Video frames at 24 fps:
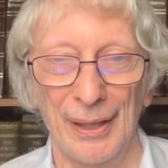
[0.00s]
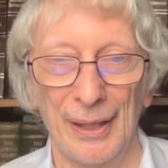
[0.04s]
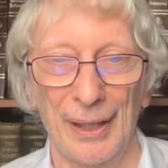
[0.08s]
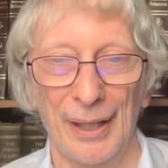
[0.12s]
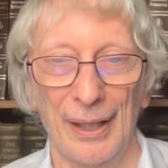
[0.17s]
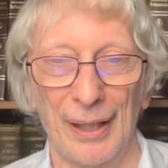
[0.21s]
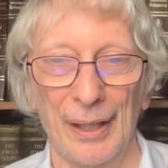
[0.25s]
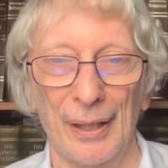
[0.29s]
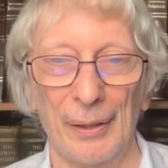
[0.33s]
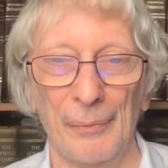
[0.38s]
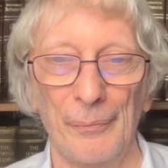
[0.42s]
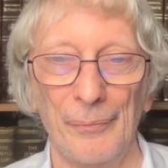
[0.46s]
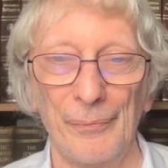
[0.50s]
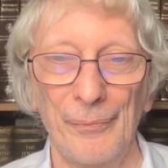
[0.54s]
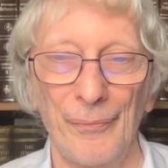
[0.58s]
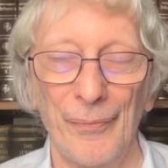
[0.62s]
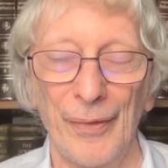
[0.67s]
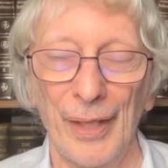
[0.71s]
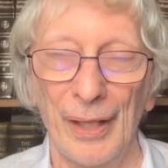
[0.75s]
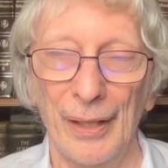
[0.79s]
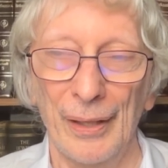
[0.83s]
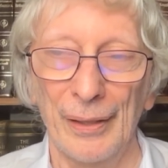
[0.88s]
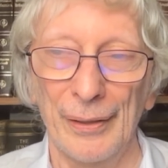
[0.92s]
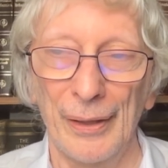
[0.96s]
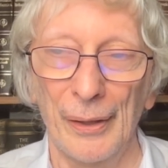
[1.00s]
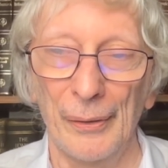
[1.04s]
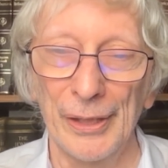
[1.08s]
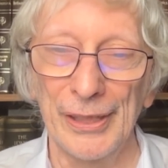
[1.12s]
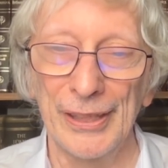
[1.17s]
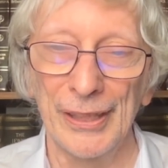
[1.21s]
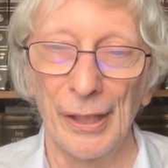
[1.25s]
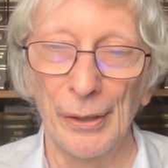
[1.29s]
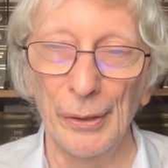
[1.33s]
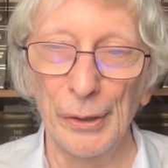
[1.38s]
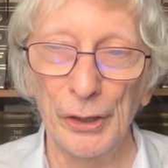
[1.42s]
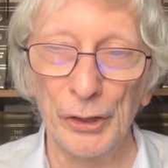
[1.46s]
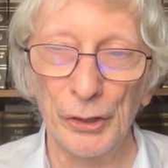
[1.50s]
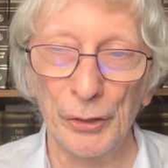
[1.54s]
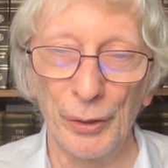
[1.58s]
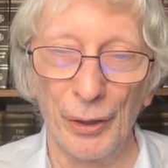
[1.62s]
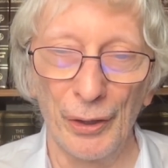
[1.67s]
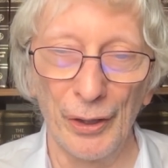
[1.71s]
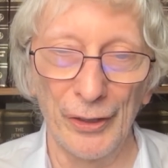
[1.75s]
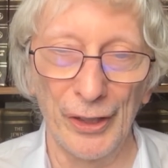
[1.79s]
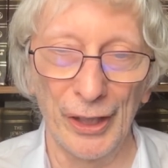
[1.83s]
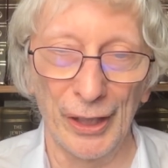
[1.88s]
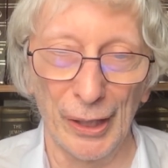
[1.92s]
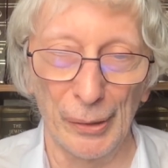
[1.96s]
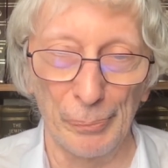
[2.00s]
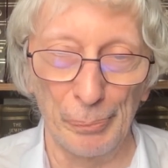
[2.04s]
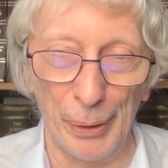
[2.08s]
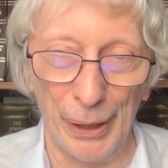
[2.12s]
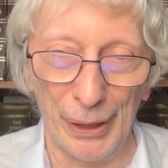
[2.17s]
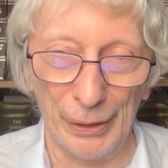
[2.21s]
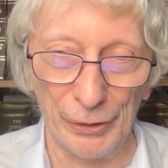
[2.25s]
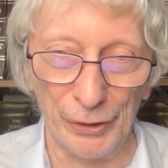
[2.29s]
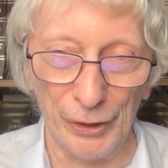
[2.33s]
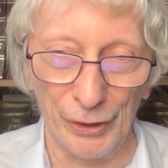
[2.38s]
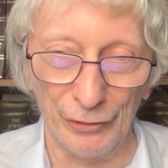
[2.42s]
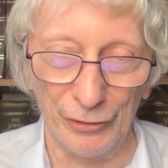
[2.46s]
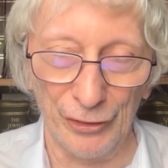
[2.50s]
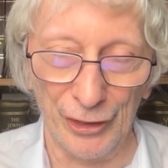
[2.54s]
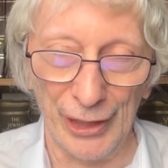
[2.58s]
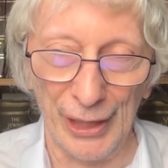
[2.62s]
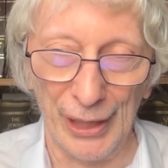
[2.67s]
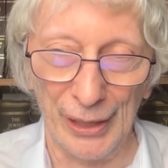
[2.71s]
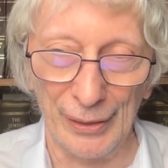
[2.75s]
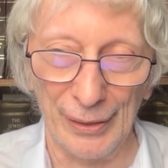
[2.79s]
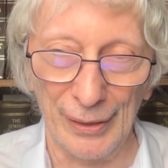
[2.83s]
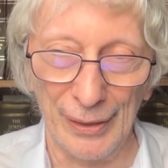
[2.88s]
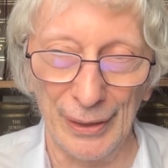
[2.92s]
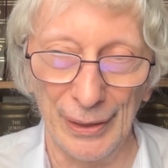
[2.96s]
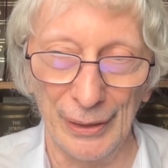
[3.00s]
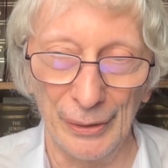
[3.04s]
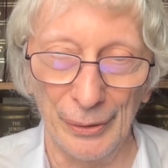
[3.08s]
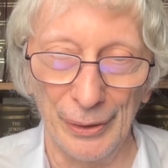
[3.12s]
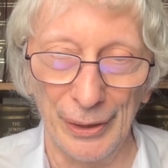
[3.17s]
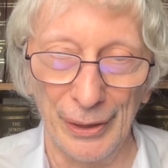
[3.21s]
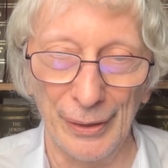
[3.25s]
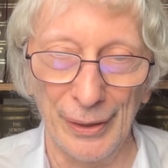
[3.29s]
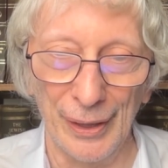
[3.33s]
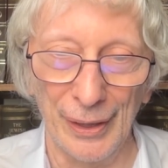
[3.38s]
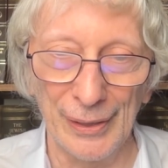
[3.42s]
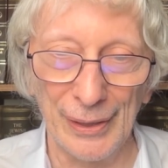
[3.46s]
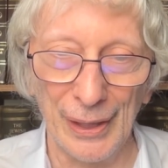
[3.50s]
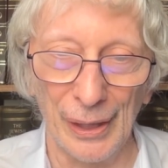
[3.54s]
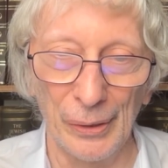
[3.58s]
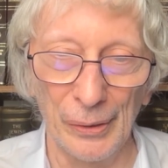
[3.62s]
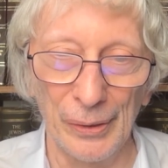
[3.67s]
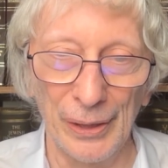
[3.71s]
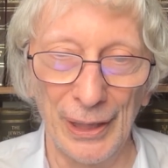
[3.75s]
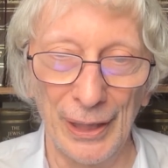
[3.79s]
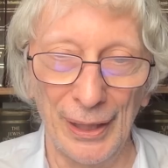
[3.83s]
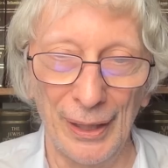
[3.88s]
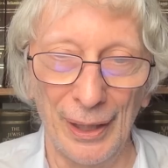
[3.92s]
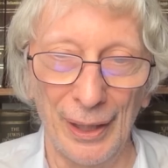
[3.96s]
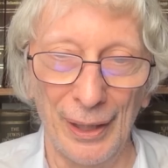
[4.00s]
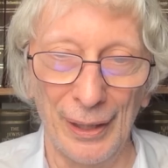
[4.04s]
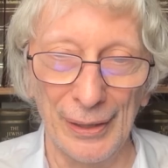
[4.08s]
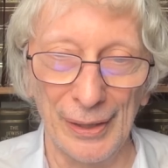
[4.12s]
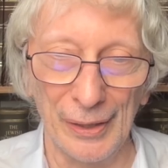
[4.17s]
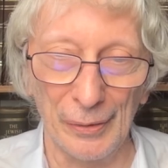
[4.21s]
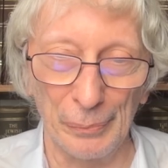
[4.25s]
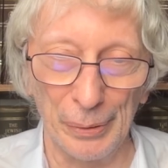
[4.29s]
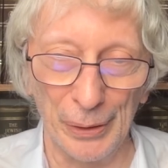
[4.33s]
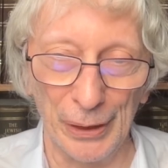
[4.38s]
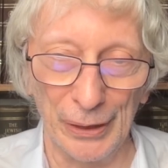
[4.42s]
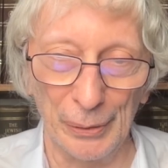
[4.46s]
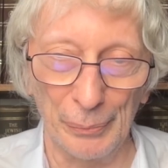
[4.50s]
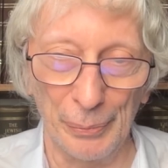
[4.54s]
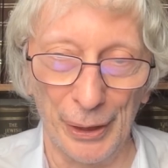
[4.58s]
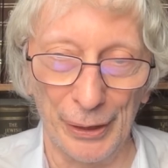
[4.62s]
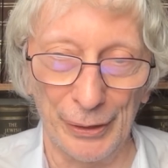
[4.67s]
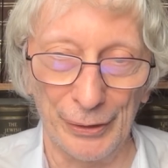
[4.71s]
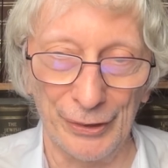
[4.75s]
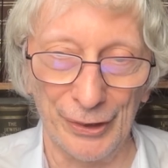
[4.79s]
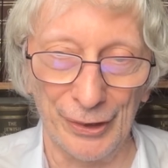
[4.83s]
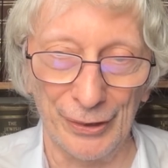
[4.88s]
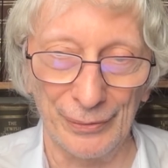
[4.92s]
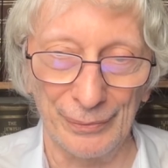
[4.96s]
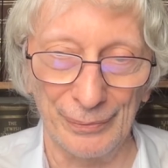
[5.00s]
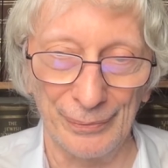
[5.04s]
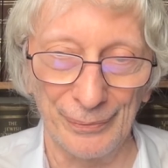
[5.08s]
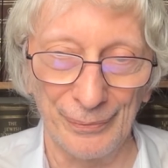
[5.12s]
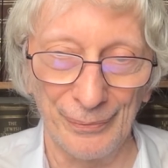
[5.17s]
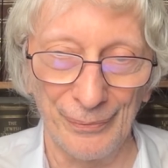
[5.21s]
Um, there is no Schrödinger picture for that theory. There's only a Heisenberg picture.